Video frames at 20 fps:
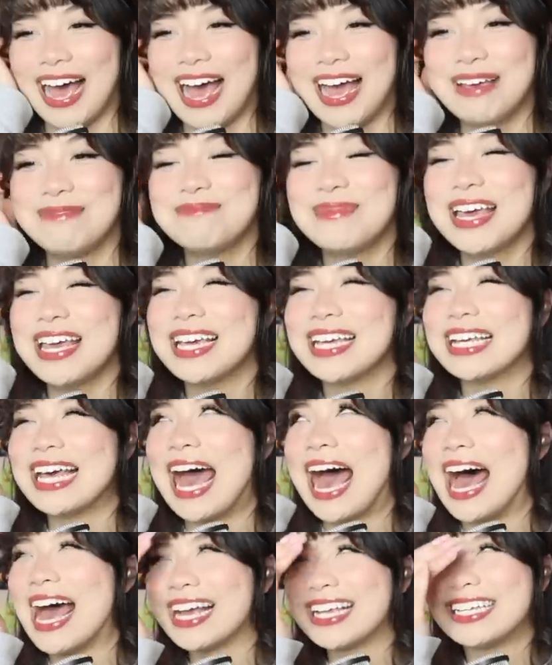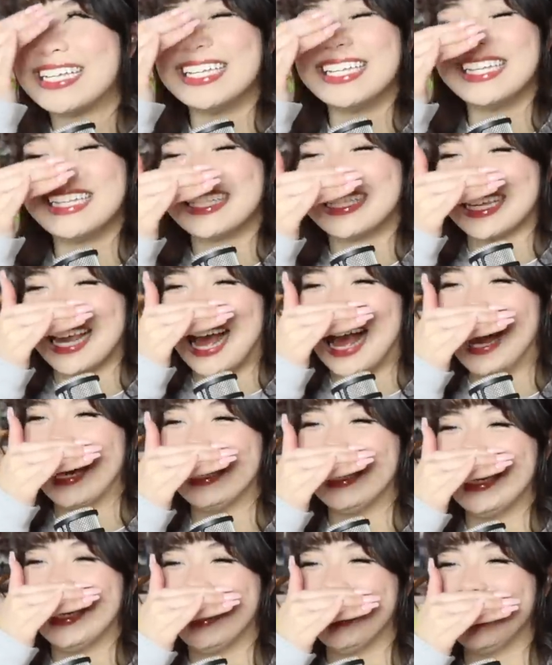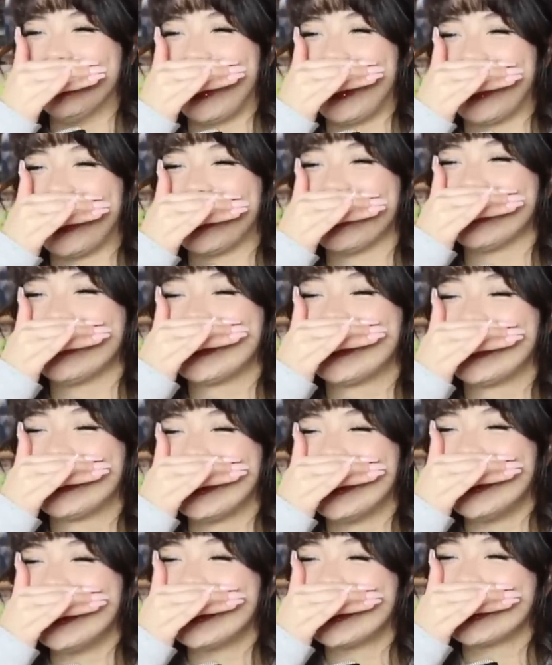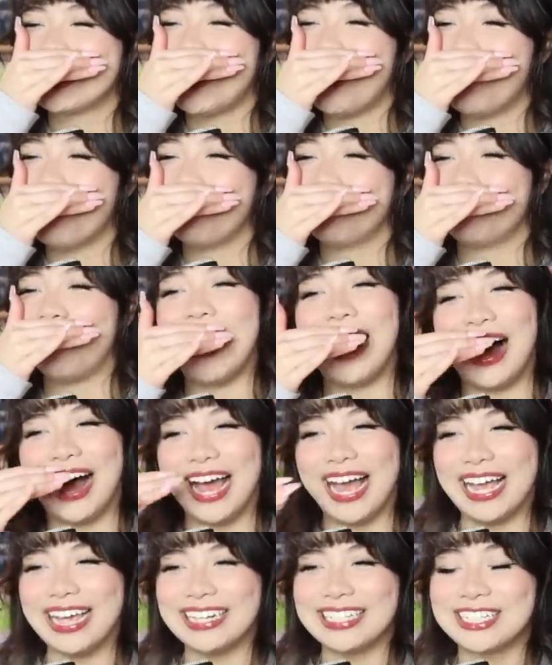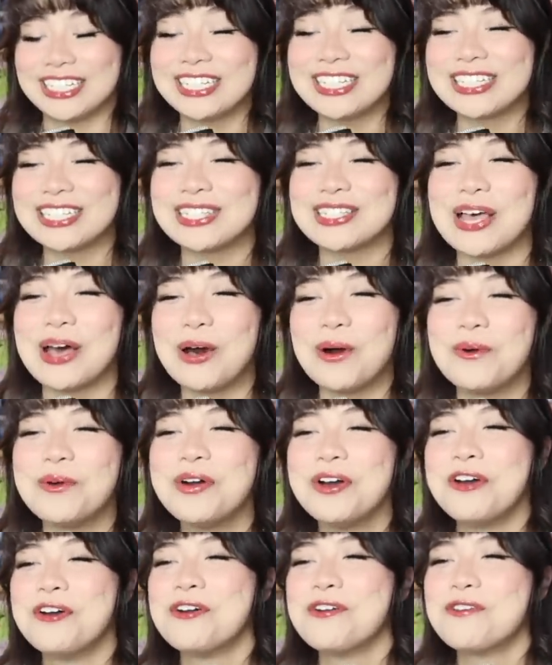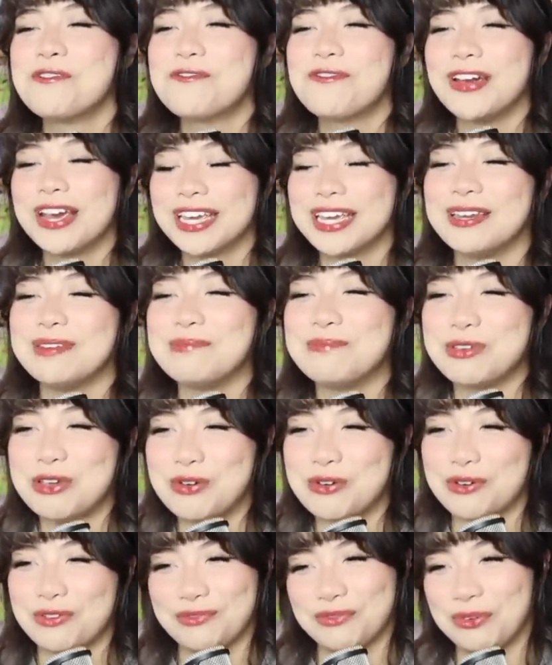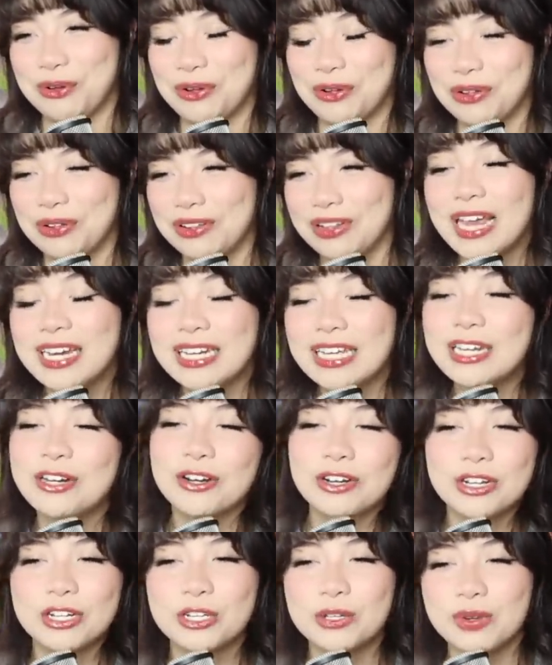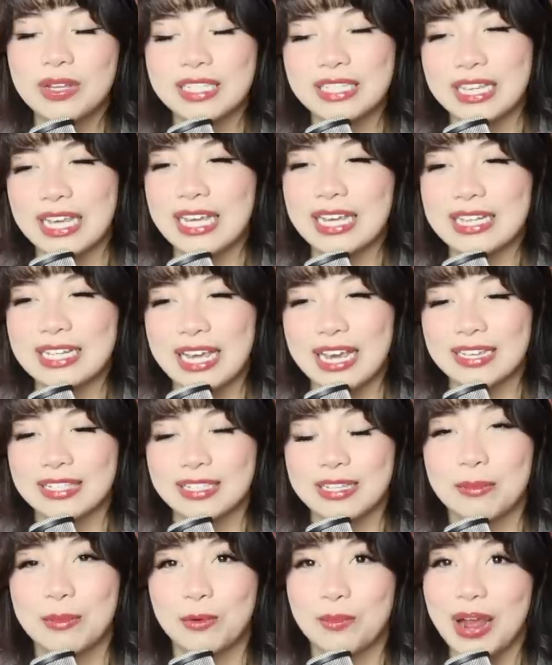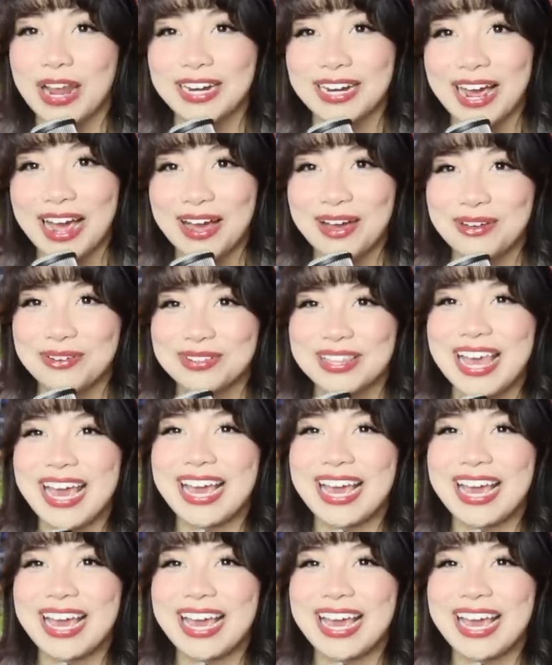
I'm like actually dying. Like, she is so fine. She's so freaking beautiful. I need her to do a sing and dance number right now.